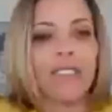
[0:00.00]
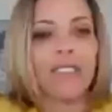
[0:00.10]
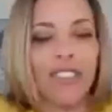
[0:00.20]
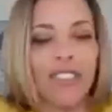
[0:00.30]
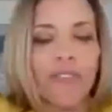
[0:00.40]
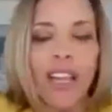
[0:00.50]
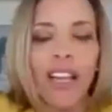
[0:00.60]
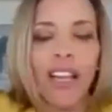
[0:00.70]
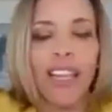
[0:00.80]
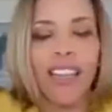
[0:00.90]
Chef
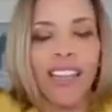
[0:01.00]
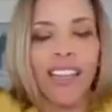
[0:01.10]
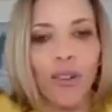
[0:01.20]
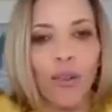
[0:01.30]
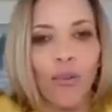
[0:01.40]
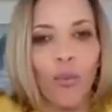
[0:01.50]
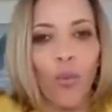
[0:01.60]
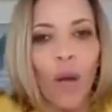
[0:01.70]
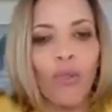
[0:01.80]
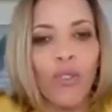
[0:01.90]
Ayala?
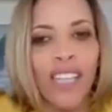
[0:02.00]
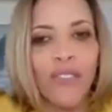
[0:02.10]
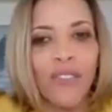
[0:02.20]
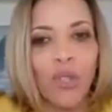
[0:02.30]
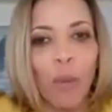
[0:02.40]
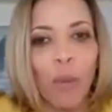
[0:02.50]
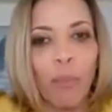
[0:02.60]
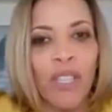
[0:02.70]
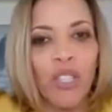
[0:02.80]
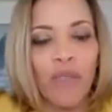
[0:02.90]
What would you say is your number
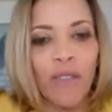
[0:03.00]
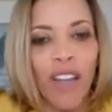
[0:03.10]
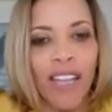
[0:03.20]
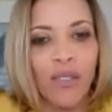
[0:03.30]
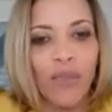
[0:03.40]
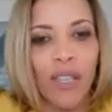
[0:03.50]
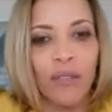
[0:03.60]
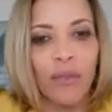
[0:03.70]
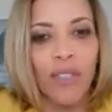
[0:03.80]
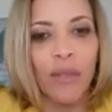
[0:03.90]
one piece of advice to
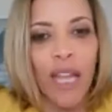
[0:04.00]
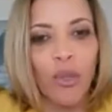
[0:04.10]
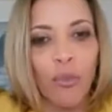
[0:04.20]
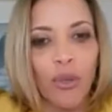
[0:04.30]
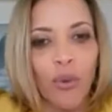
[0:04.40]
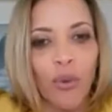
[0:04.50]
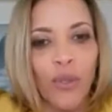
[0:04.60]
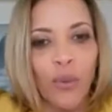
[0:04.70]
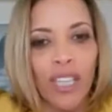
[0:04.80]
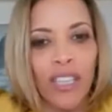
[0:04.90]
the
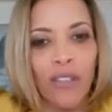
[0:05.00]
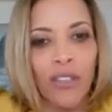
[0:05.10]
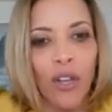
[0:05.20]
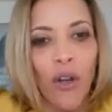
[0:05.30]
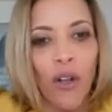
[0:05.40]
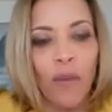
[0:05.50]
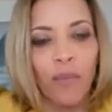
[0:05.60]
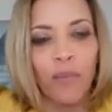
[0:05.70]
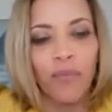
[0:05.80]
entrepreneurs who are here on the call?